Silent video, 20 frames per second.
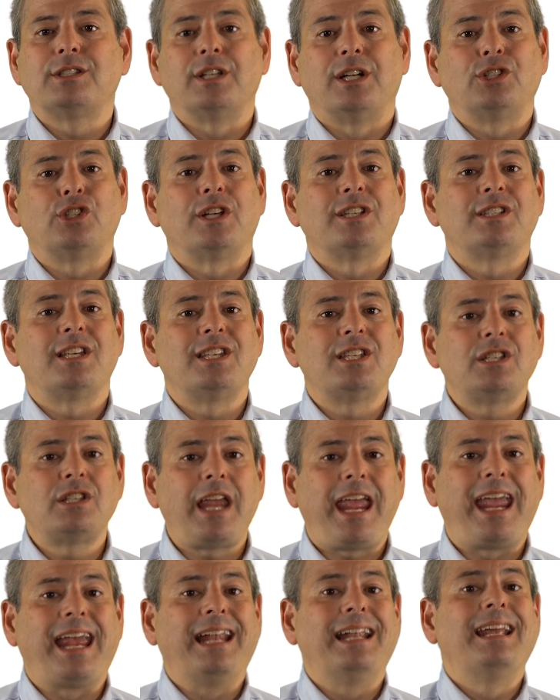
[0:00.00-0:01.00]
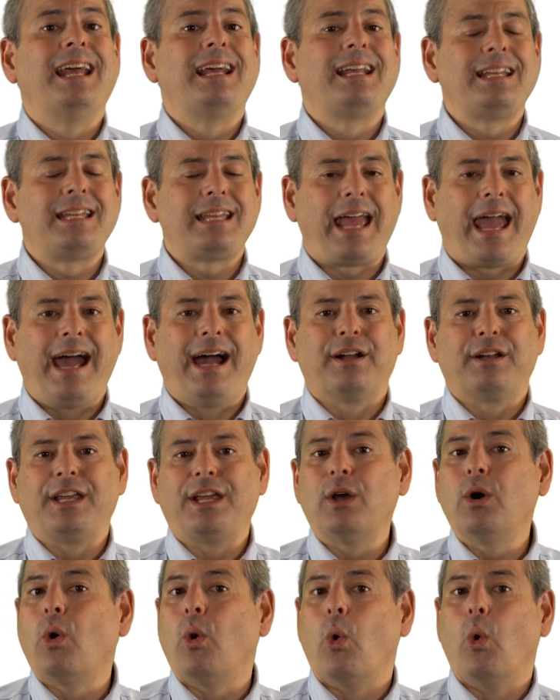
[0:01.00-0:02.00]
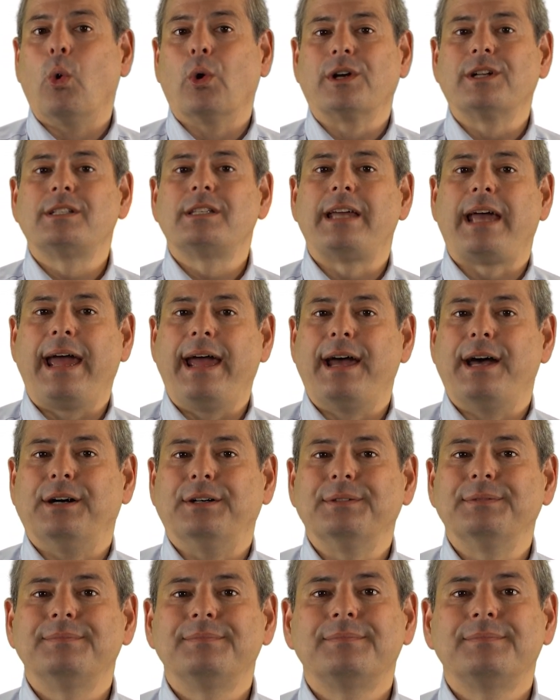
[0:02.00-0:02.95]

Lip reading: such as the state, county, or town.